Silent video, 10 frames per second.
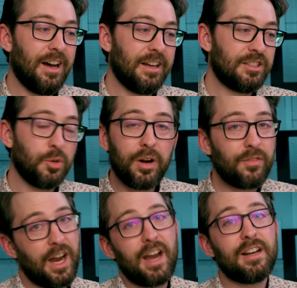he's a one of
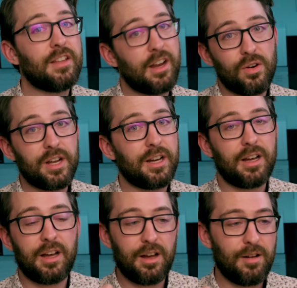a kind in the area.
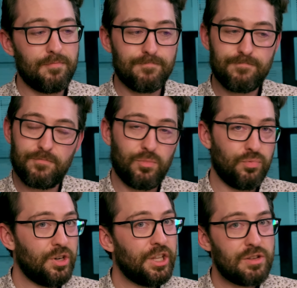
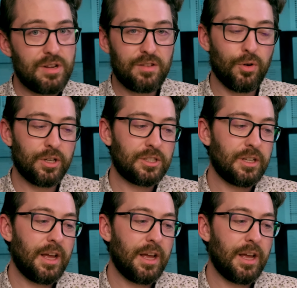Really unique voice.